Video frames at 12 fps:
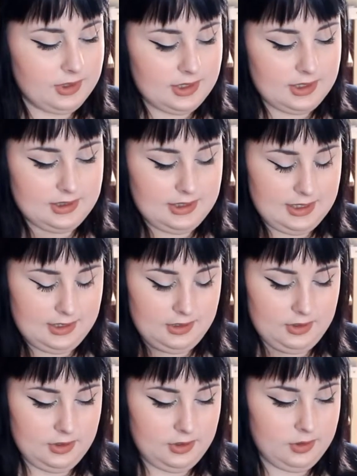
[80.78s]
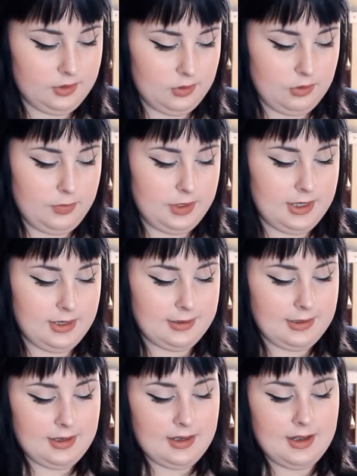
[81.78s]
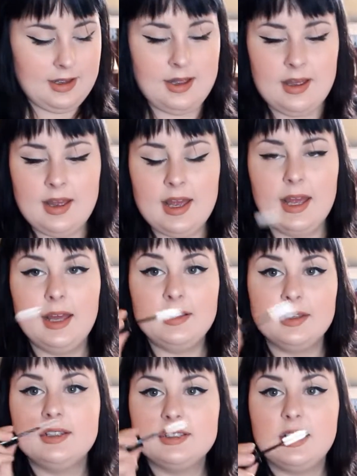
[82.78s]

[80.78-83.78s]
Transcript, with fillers: with that you open it and there's